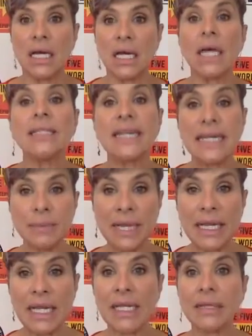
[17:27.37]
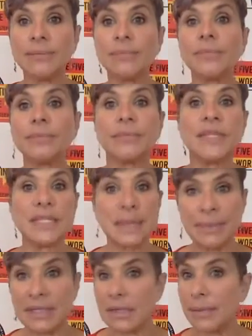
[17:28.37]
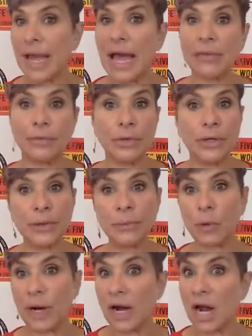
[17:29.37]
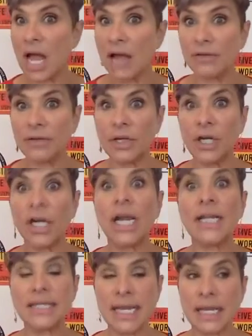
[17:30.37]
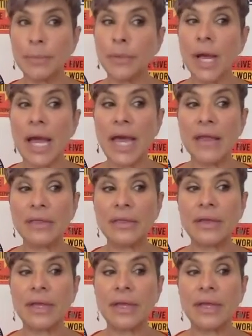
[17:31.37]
need a minute, step into the bathroom, wherever, and take a breath,